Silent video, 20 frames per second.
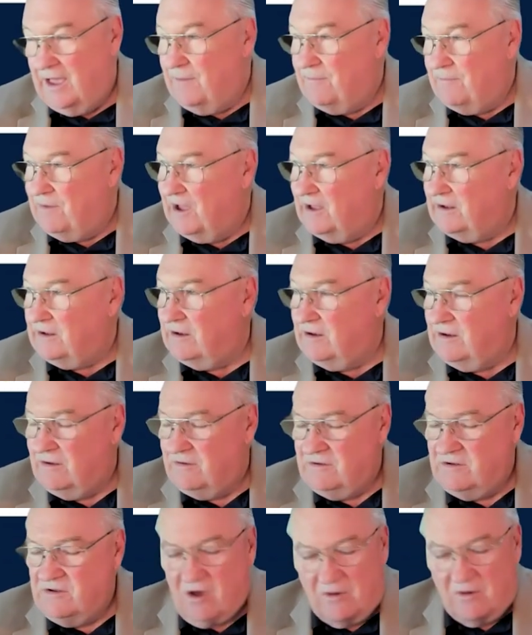But
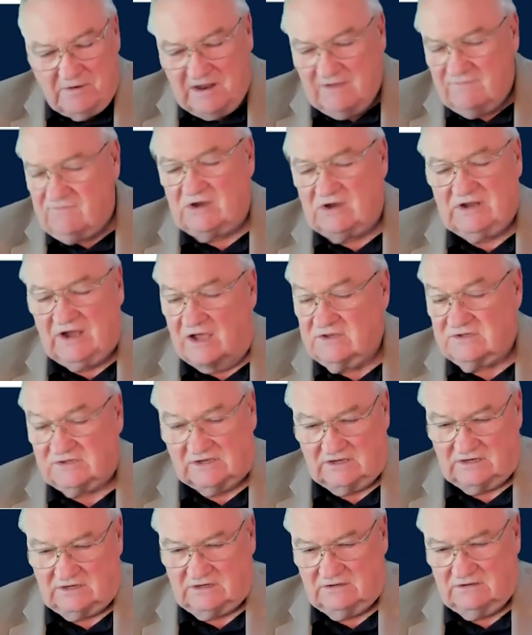nobody ever does
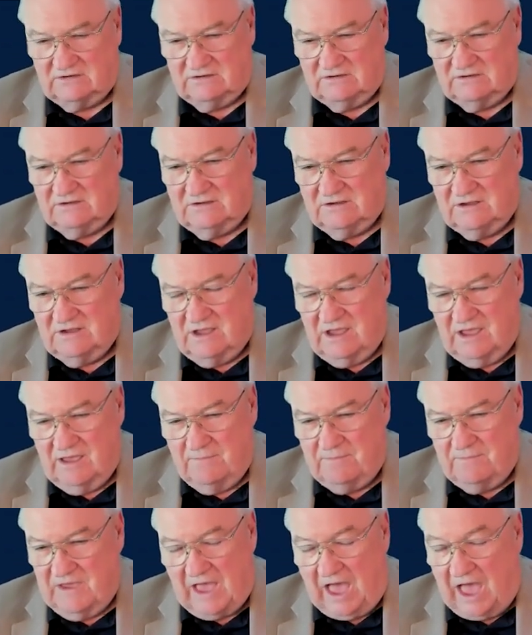it.
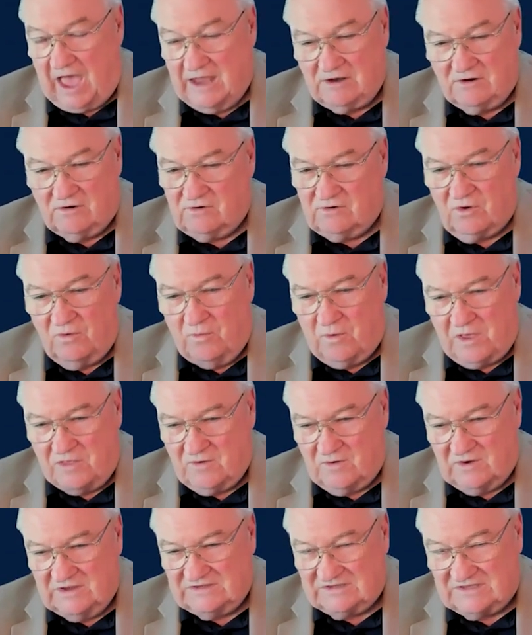I don't know
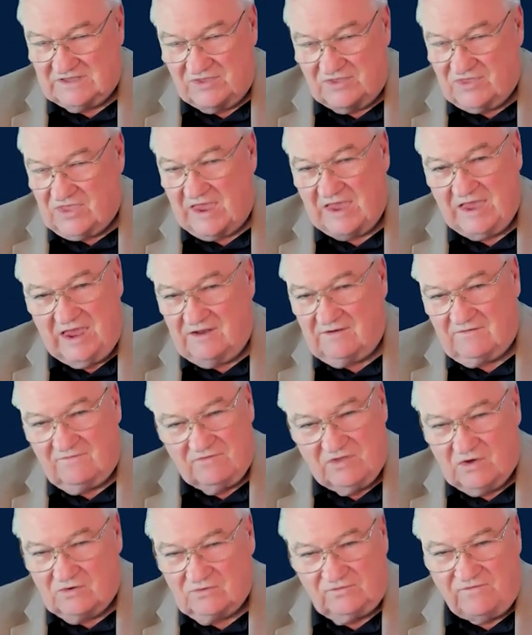whether it's the thinking
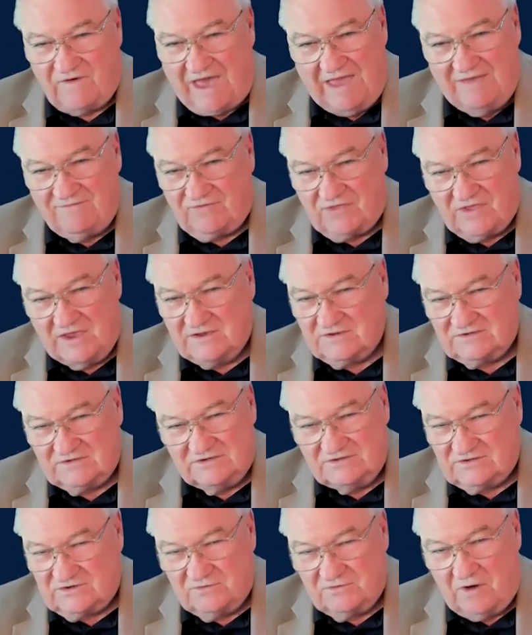of those five things
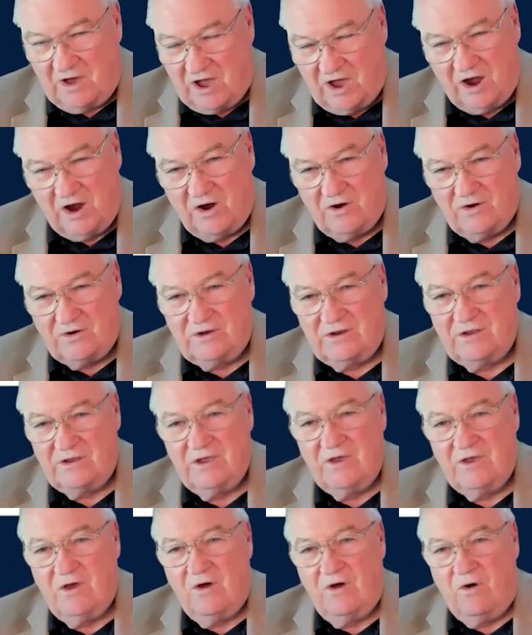is too hard,
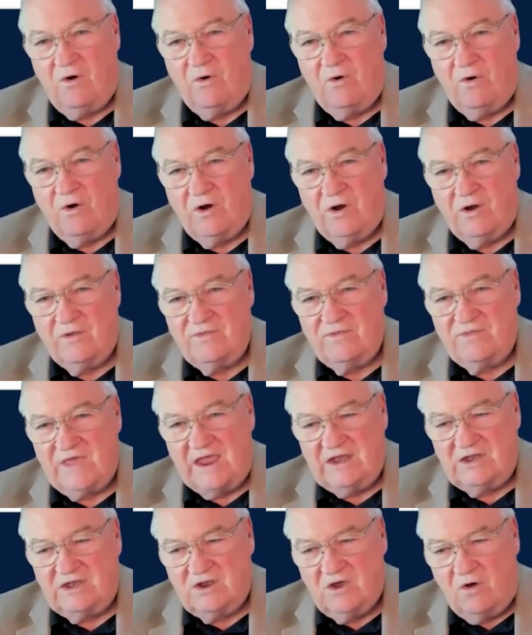or
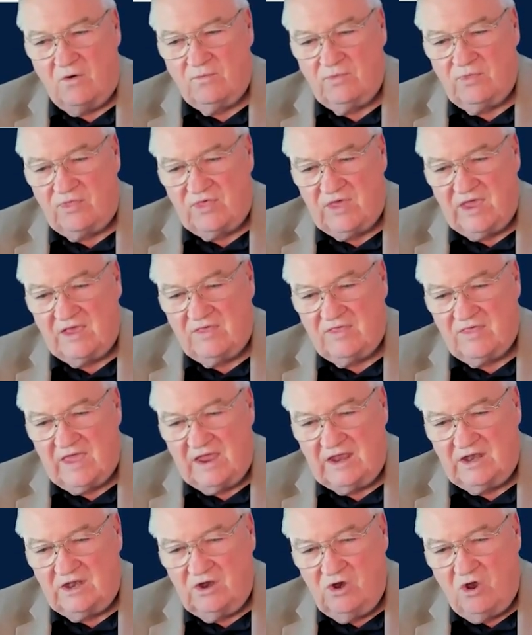they don't think
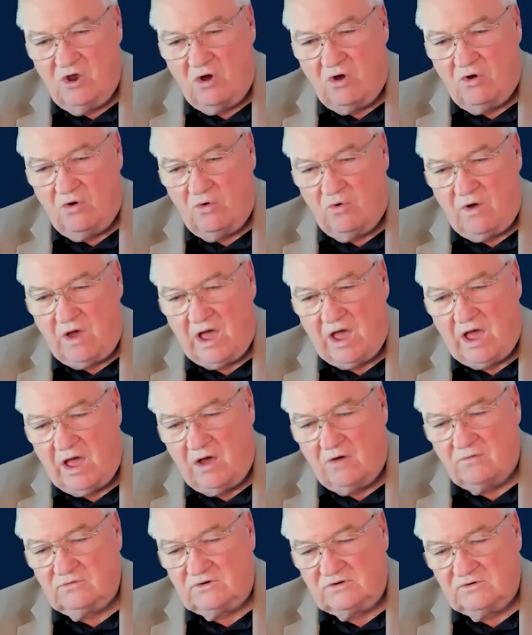they know
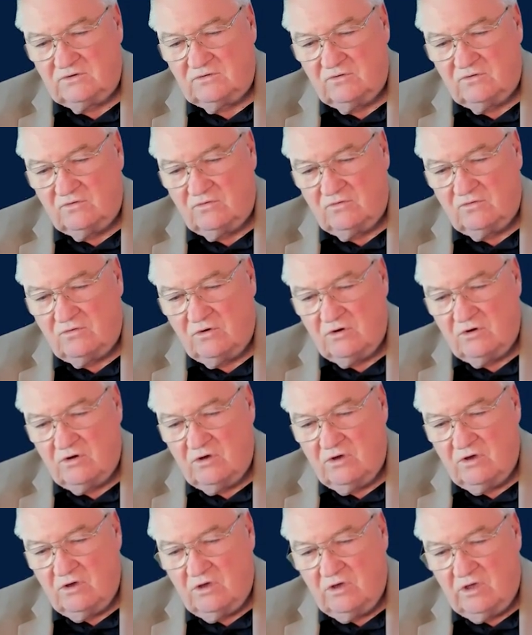how to
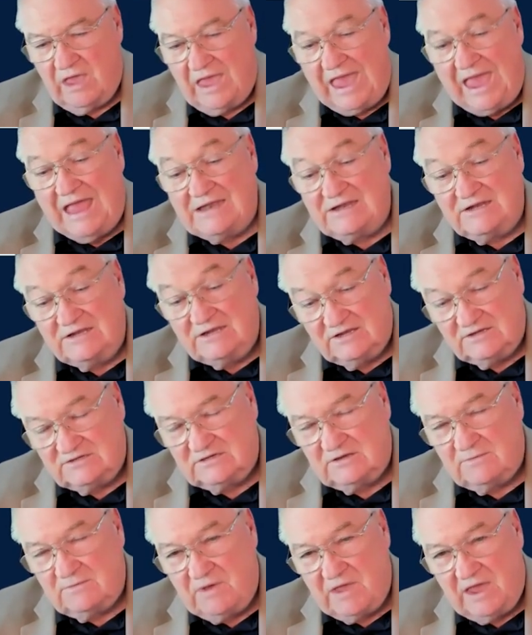
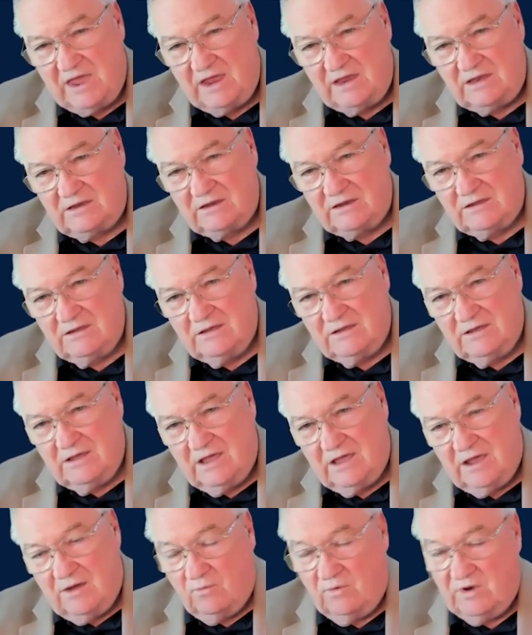anticipate.
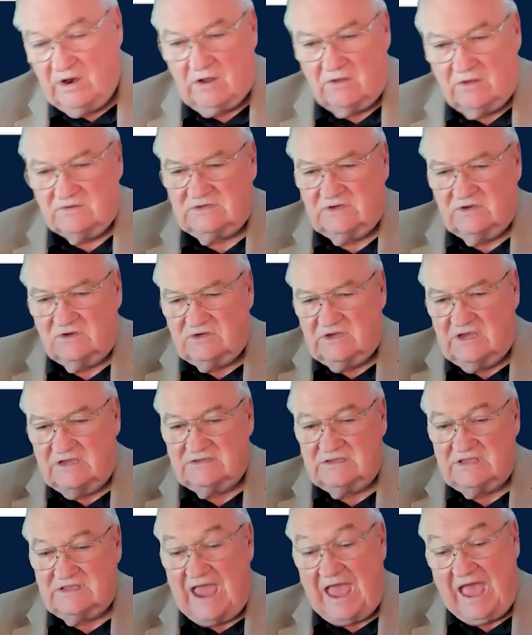And we don't
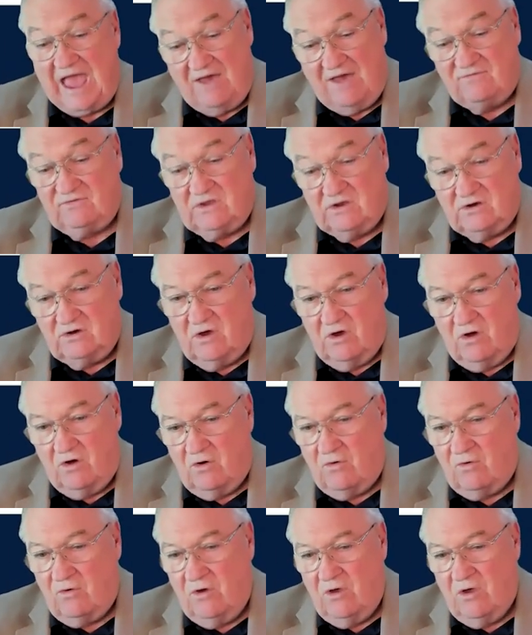suggest they have to
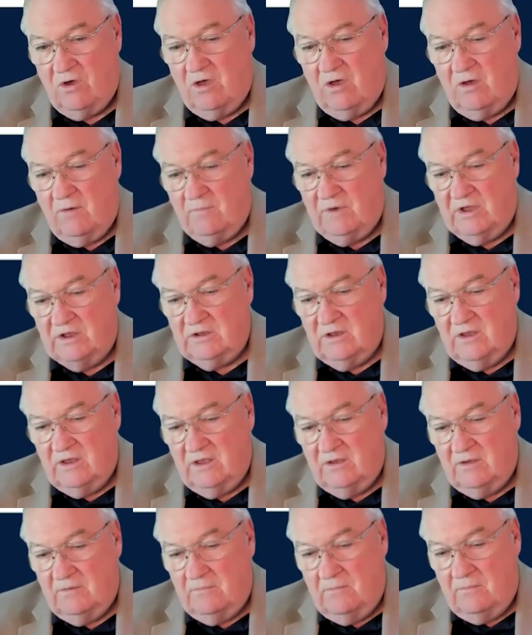know, but
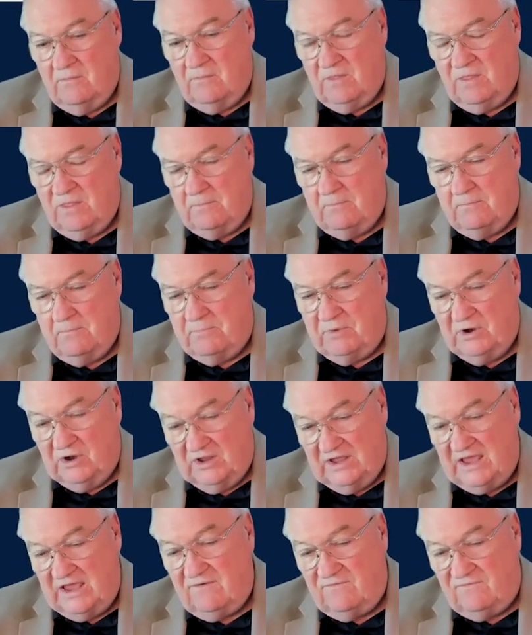
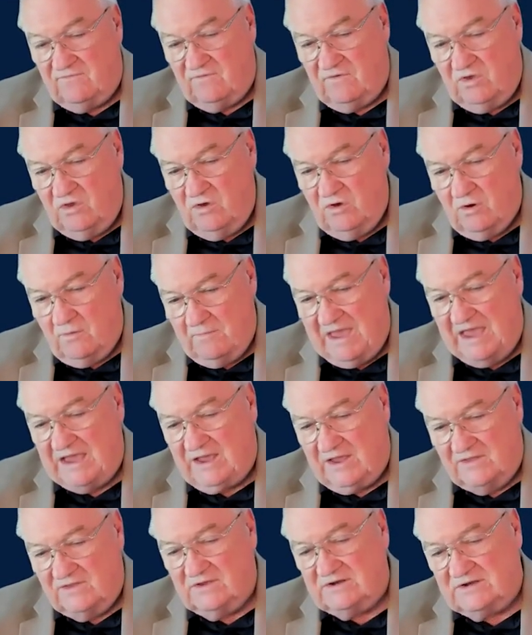believe you're
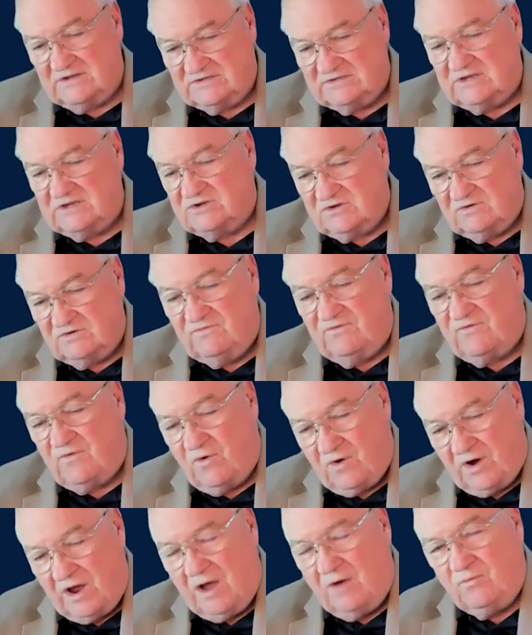making the decision
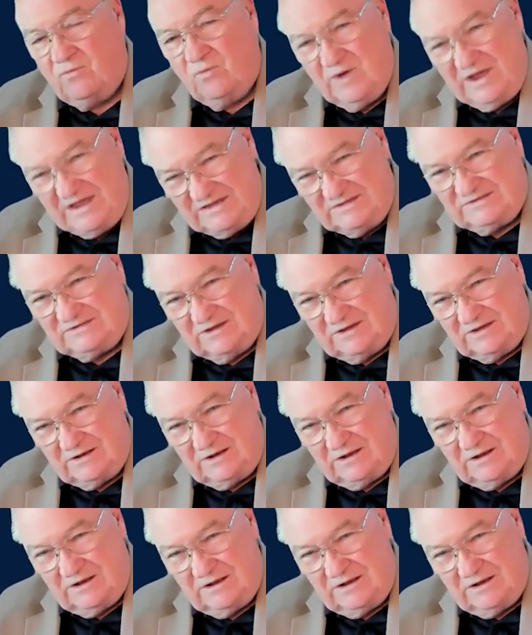for a reason